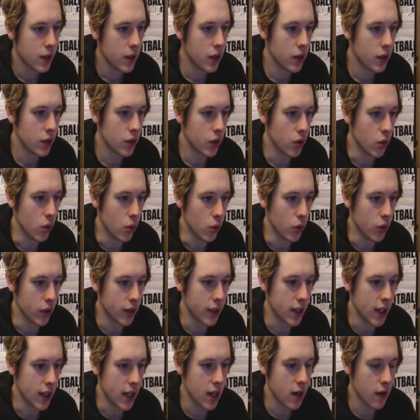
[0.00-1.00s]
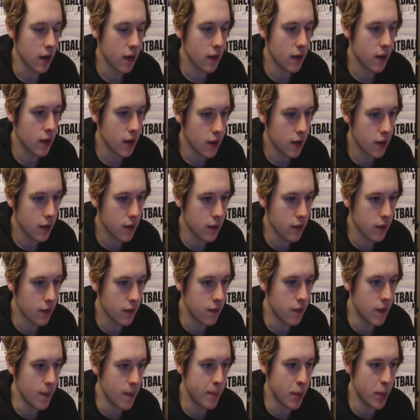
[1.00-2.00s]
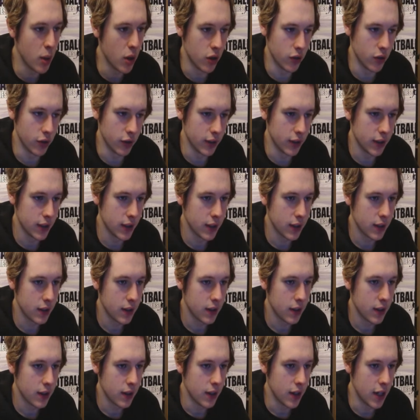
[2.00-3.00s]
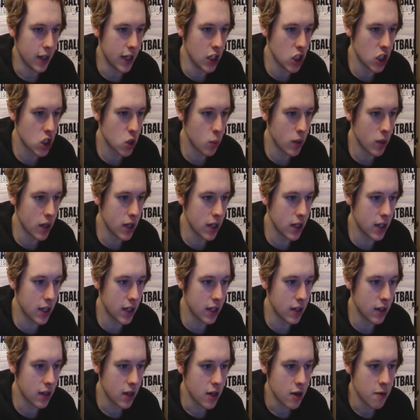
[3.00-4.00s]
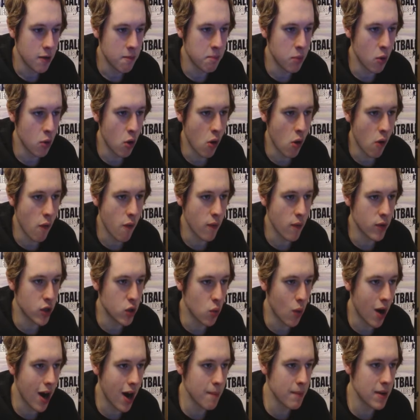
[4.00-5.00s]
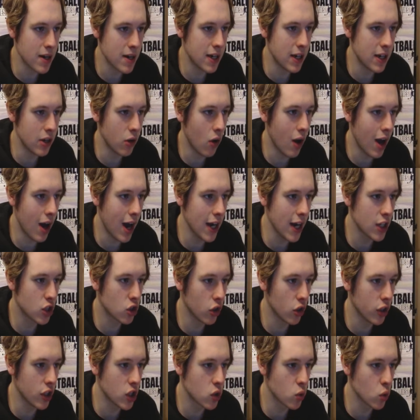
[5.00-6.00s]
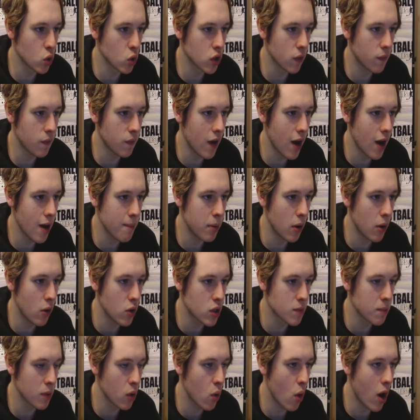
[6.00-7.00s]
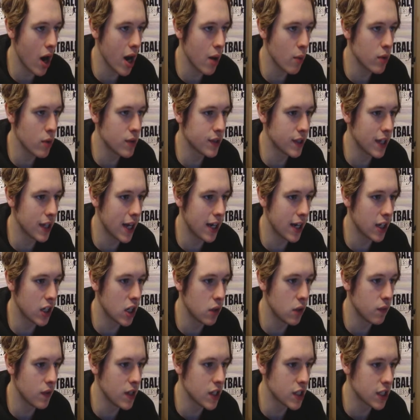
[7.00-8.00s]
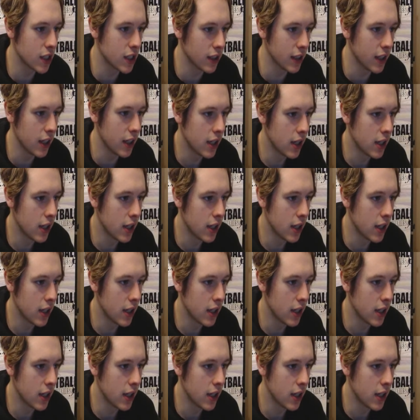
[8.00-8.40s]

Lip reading: Corner kick for Burnley. In swinging ball from Dwight McNeil. Height on it towards the far post. Maguire wins the header convincingly.